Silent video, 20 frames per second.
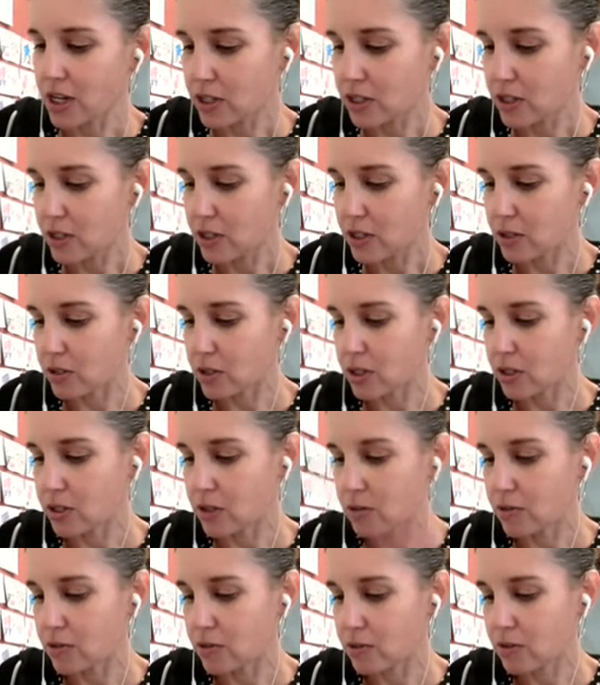So
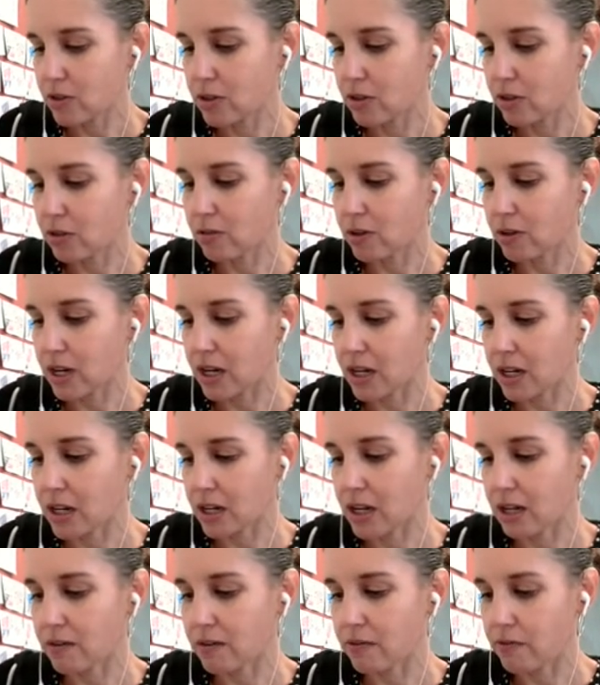2, 3,
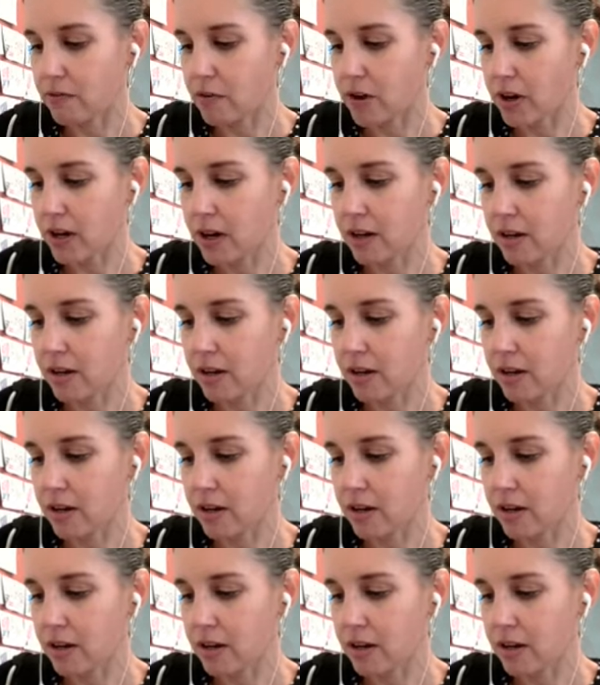and 4.